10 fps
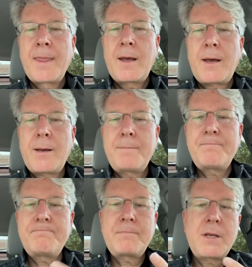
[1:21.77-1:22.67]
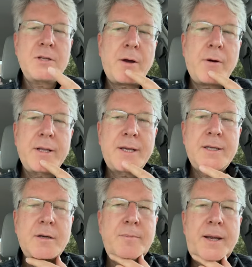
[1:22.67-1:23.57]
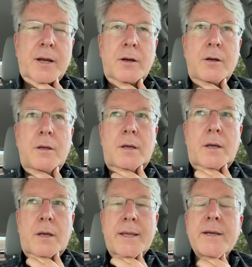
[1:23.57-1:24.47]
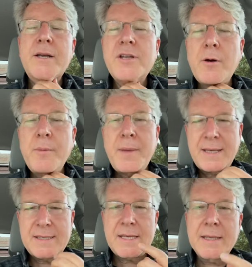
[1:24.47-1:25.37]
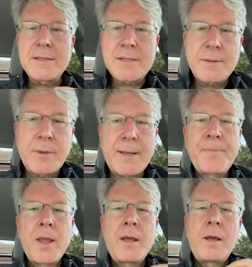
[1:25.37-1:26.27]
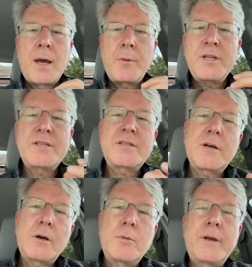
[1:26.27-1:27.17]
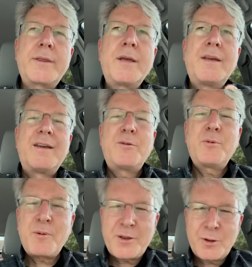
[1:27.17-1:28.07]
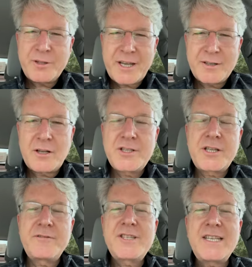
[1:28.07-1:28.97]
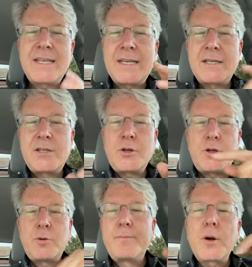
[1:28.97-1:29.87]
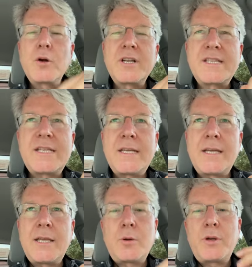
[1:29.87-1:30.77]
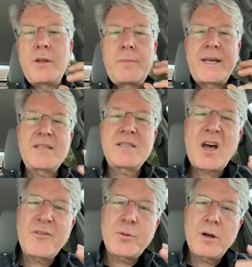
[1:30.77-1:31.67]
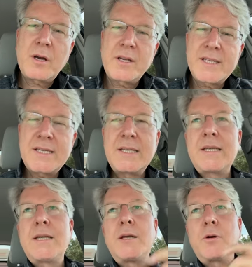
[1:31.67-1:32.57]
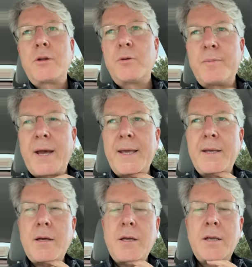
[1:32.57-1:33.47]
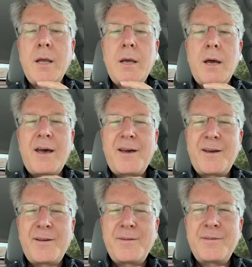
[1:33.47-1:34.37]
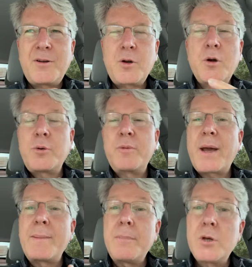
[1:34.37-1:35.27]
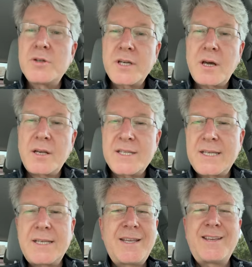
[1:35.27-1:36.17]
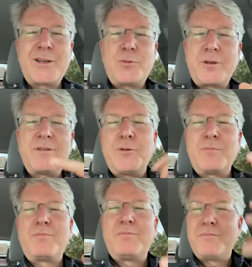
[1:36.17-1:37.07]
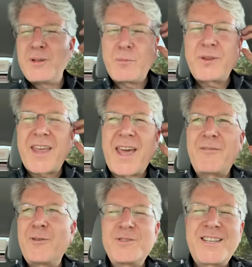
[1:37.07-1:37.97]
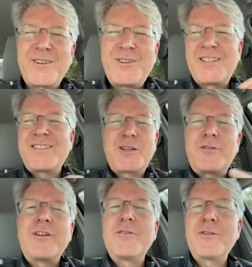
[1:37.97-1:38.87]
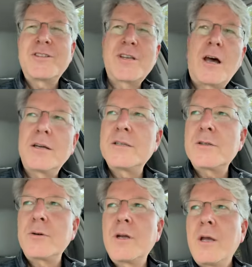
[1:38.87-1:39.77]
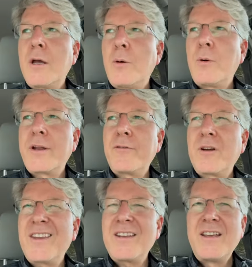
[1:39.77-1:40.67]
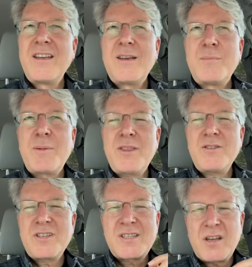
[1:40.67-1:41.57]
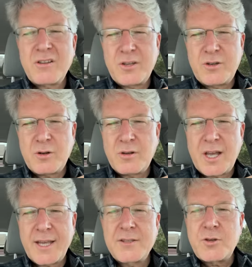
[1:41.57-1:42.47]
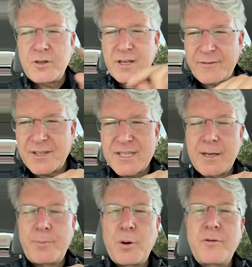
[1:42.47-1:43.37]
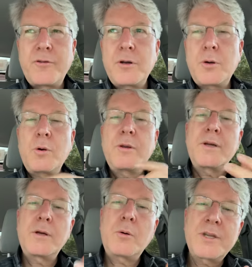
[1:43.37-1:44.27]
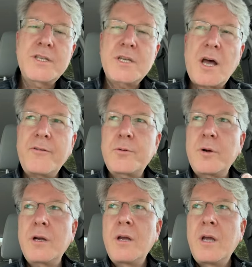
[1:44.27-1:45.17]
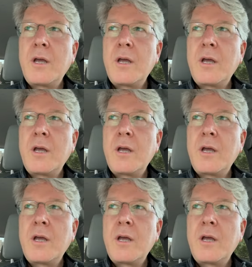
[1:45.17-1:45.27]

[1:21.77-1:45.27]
Um, here's how I'd like to compare uh, here's how it makes sense to me. I want to start with remember the old technology of CDs. You, you would burn a CD. You would either buy software on a CD, or you would buy it on, uh, or, or, you would buy music on a CD, and you would you would you know put the headphones in. You'd listen to your favorite songs or whatever, and then maybe there's a song that you don't like, and so you'd have to skip over it, or the or the software